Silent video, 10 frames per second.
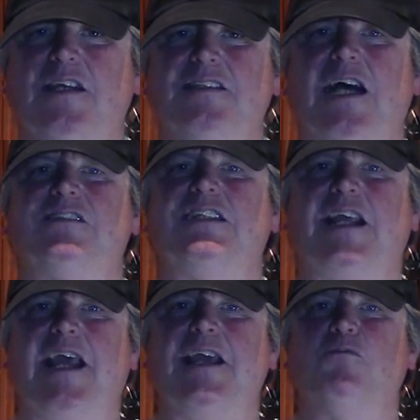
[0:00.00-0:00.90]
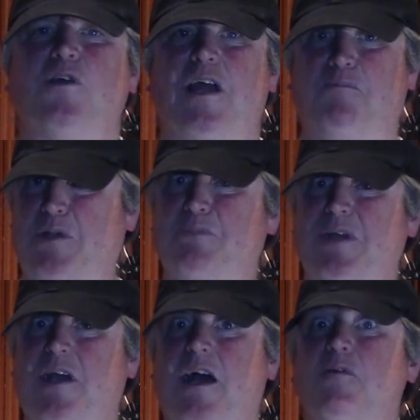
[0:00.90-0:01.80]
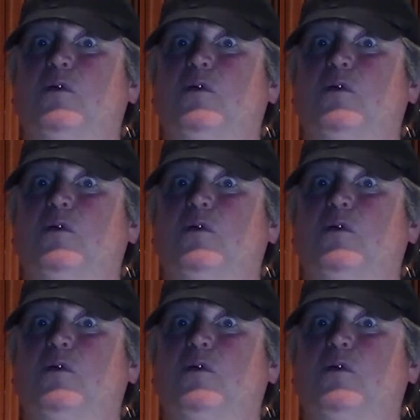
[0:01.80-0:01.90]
Now, today we're at PPI